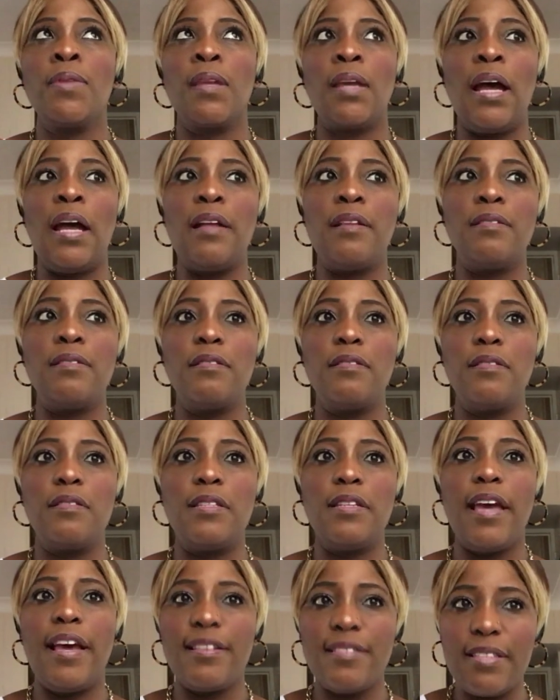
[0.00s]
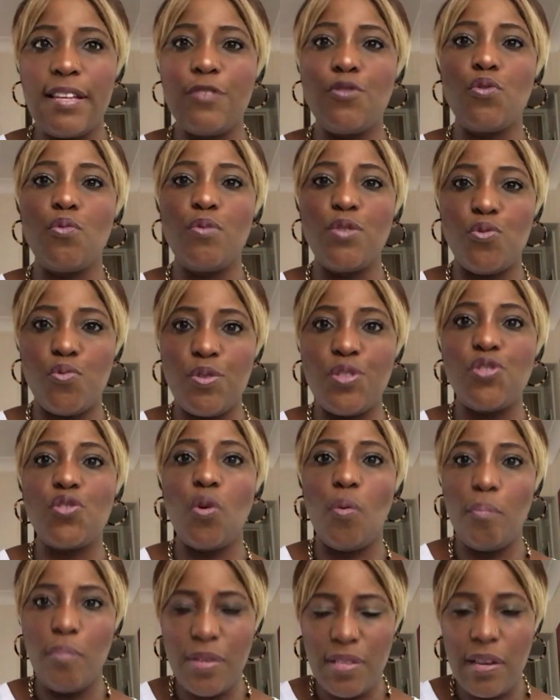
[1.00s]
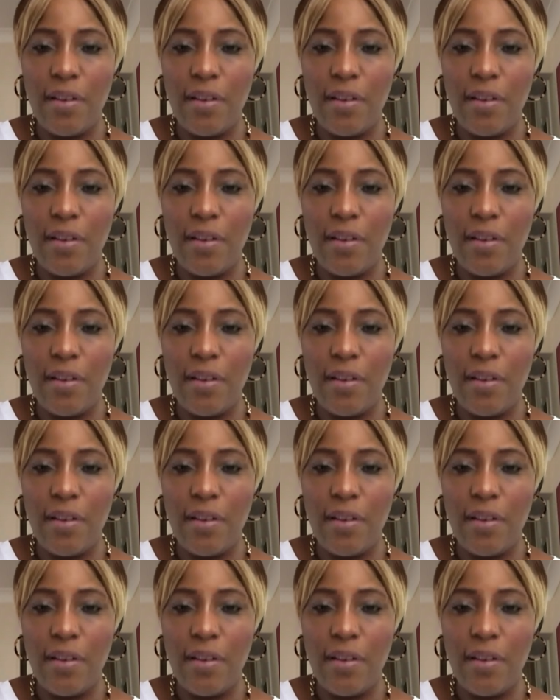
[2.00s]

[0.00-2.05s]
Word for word: and the extent to which we submit